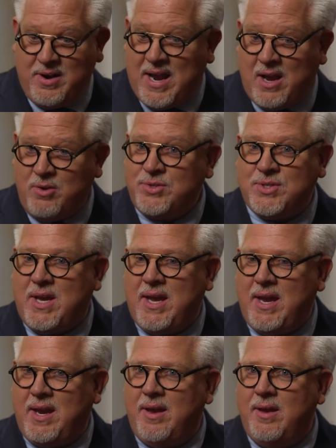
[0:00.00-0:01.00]
now
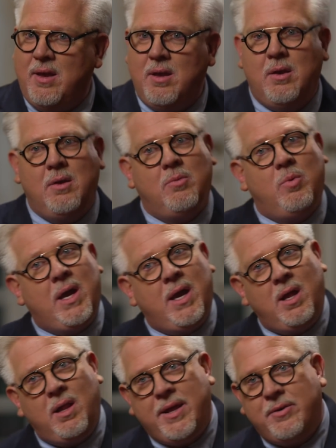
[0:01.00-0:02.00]
saying,
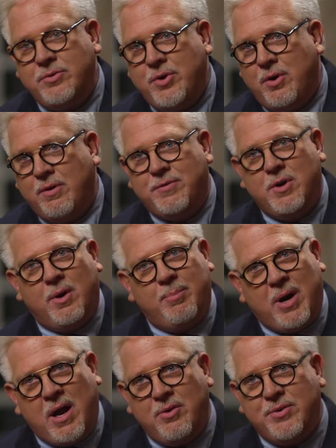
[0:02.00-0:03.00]
well, I don't know. If you're a
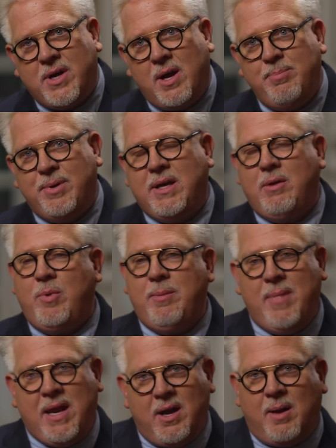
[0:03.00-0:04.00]
brown company, we
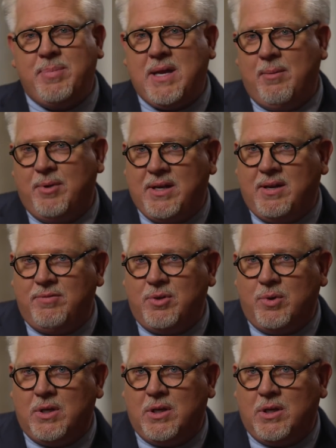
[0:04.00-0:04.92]
may not be able to give you a